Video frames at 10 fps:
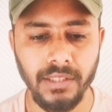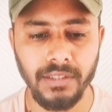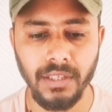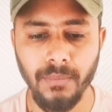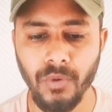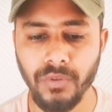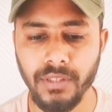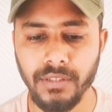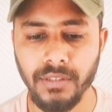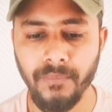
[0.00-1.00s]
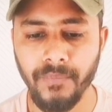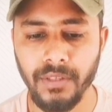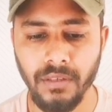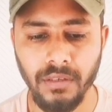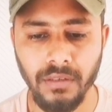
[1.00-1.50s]
a section about this
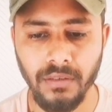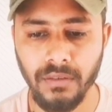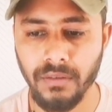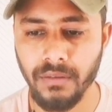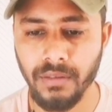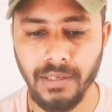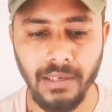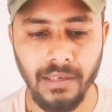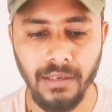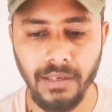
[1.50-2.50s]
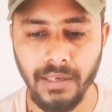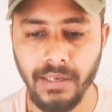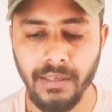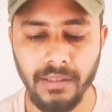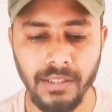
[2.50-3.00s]

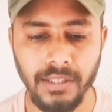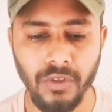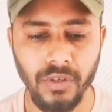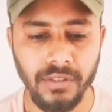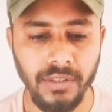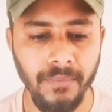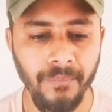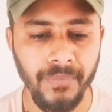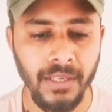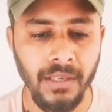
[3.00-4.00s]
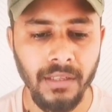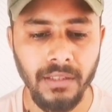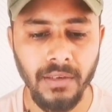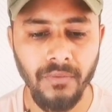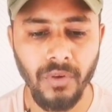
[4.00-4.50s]
heading in this introduction.
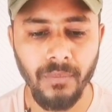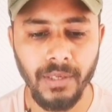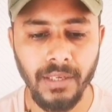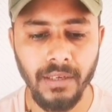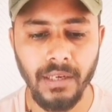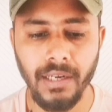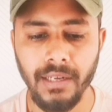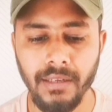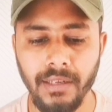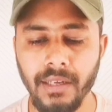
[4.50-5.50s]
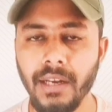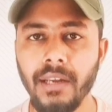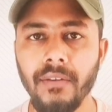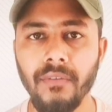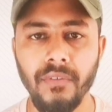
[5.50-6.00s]
Then from here
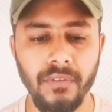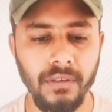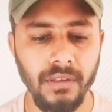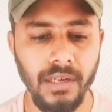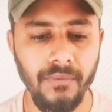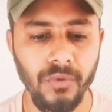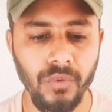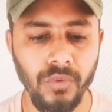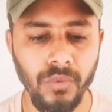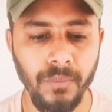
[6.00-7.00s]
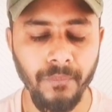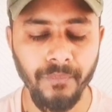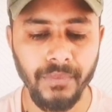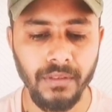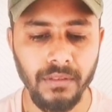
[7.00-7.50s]
I have to
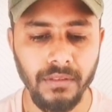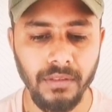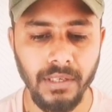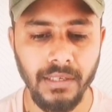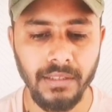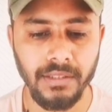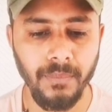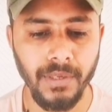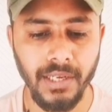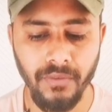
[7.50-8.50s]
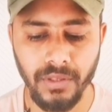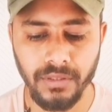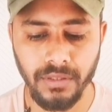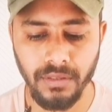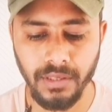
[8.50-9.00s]
enter some
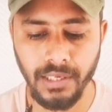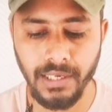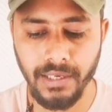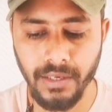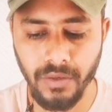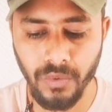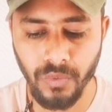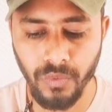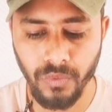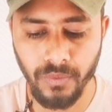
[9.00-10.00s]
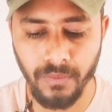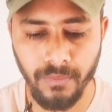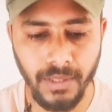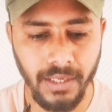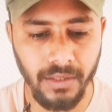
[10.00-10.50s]
keywords related to
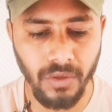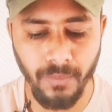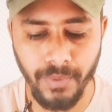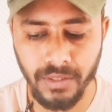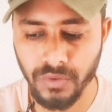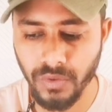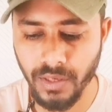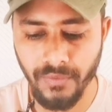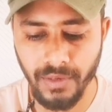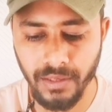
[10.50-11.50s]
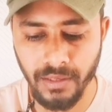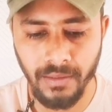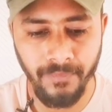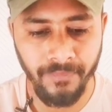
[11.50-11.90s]
my topic. So I will